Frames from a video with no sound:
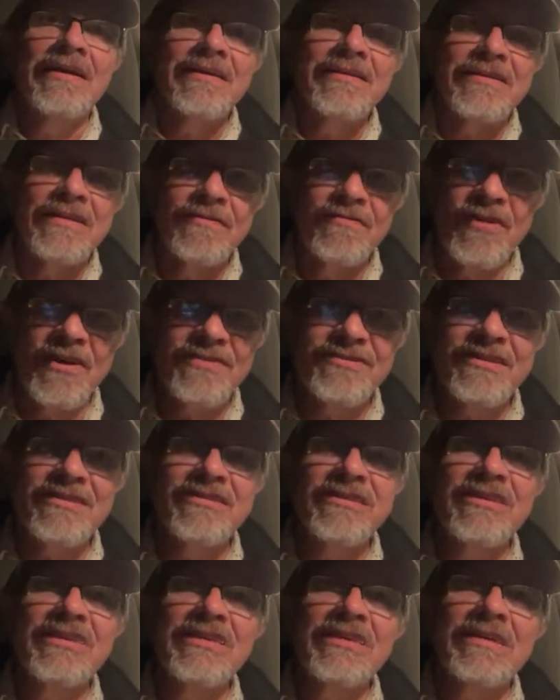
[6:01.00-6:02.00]

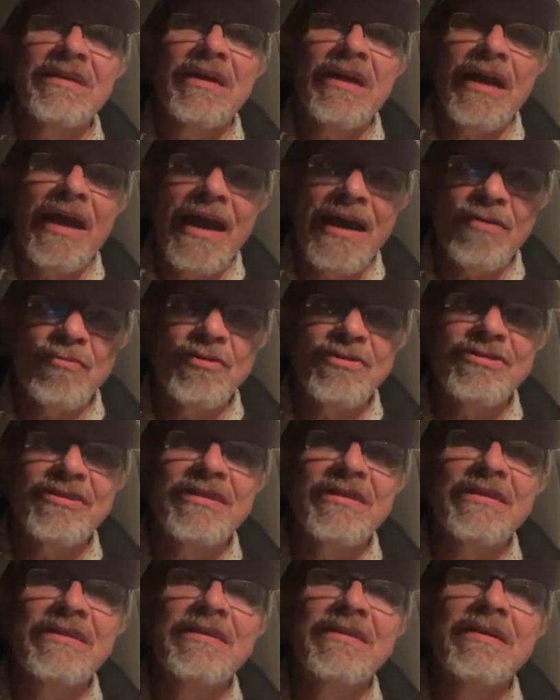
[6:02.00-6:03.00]
diversity,
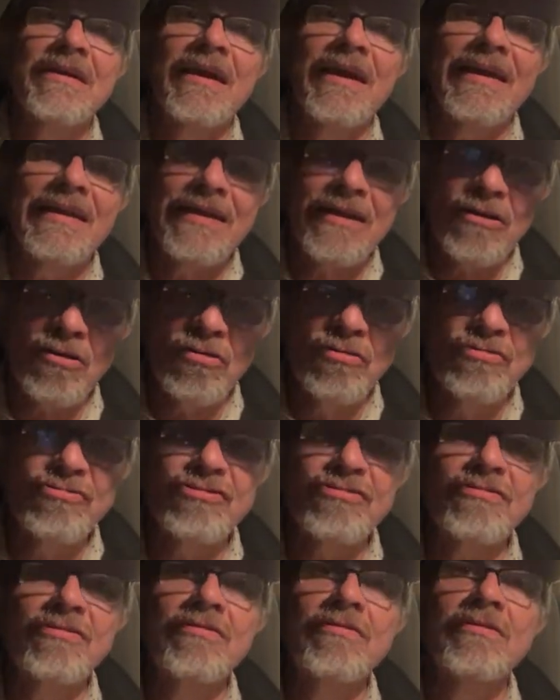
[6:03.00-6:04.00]
equity, and
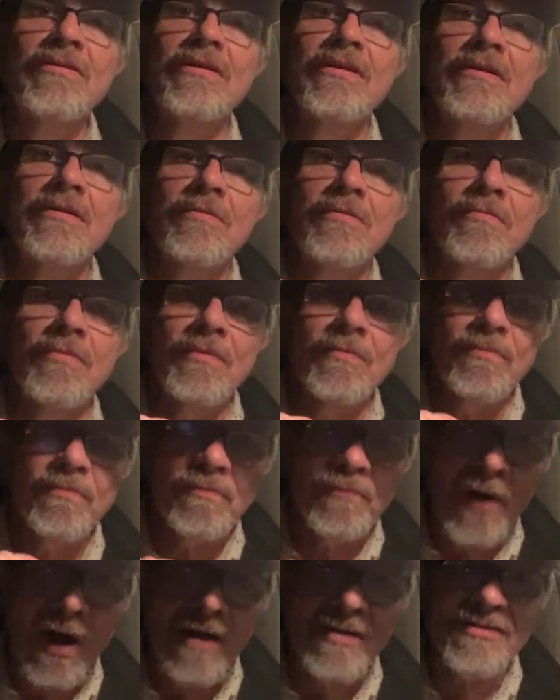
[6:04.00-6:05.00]
inclusion
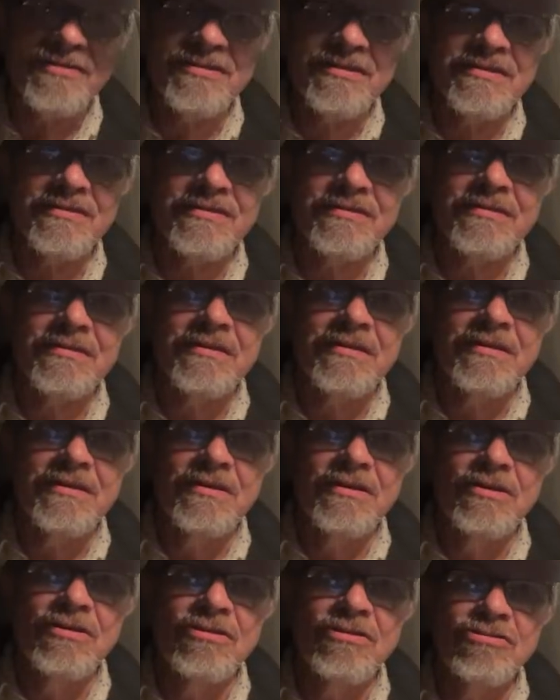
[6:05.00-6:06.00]
policies.
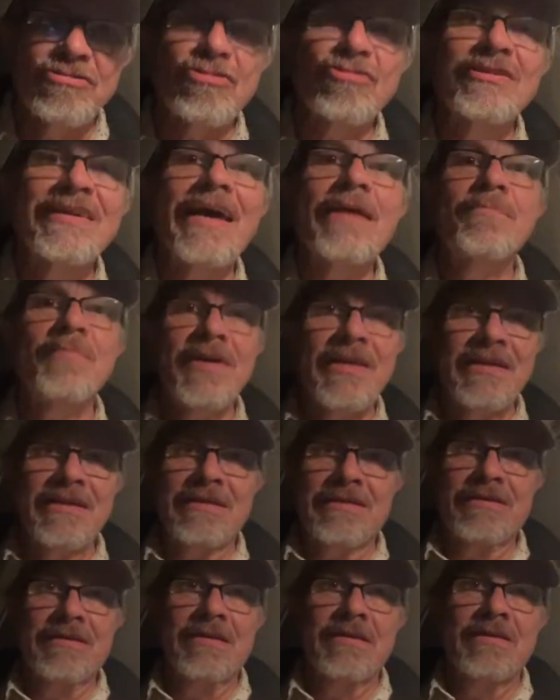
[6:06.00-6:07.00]
So they admit
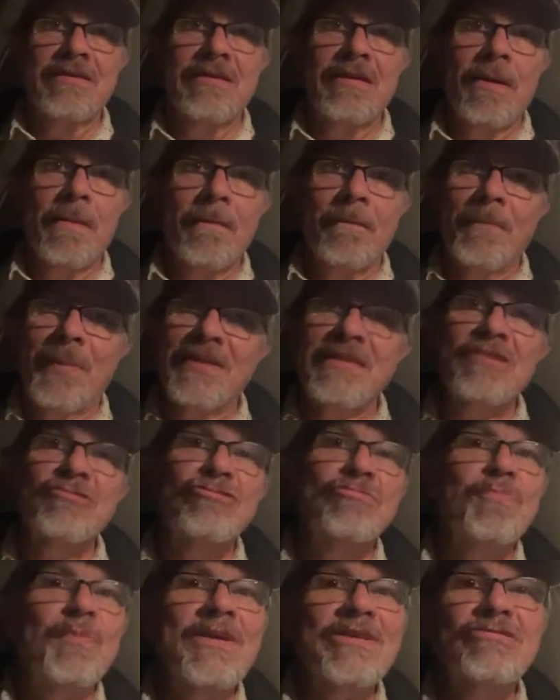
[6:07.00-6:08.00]
it, but they
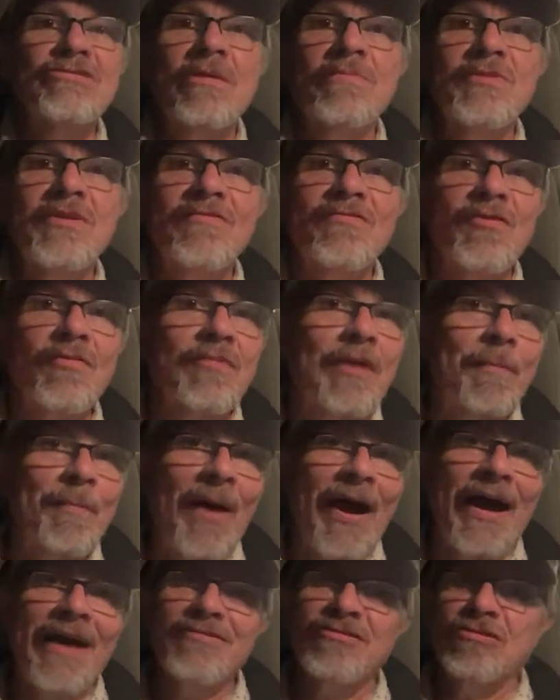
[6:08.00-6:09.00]
just bring something from the
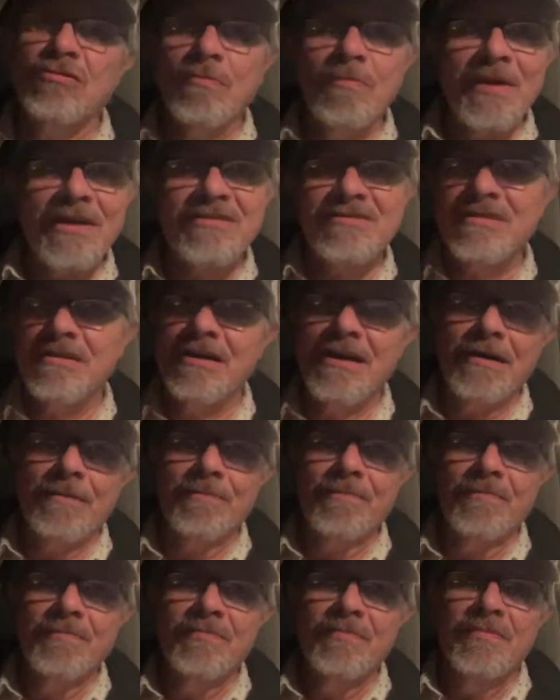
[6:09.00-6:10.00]
past to mix it up.
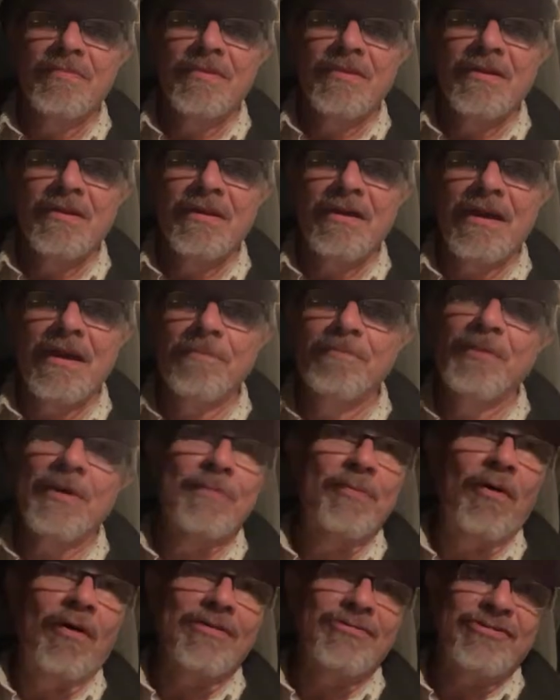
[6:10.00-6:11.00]
And
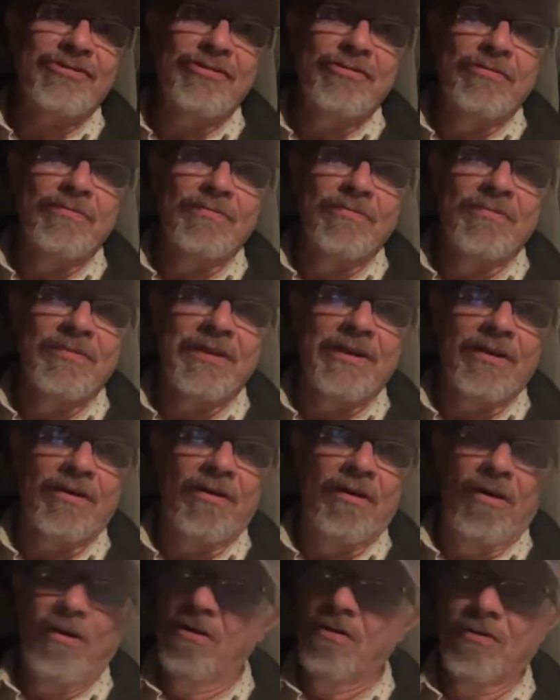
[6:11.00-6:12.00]
people assume that,
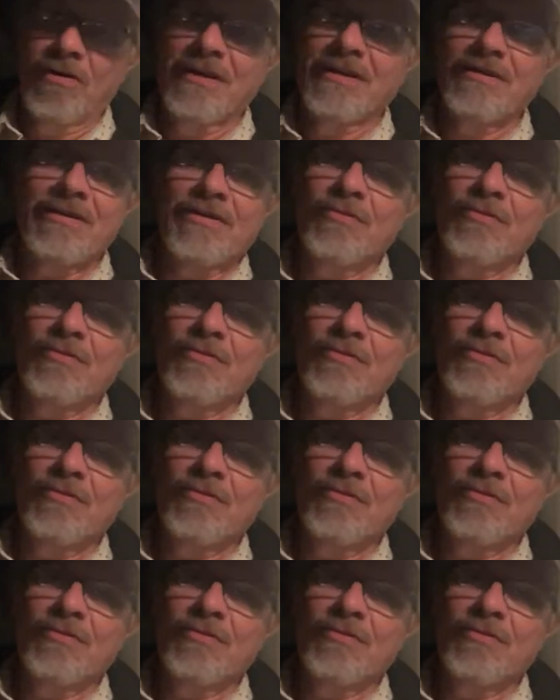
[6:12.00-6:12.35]
oh, it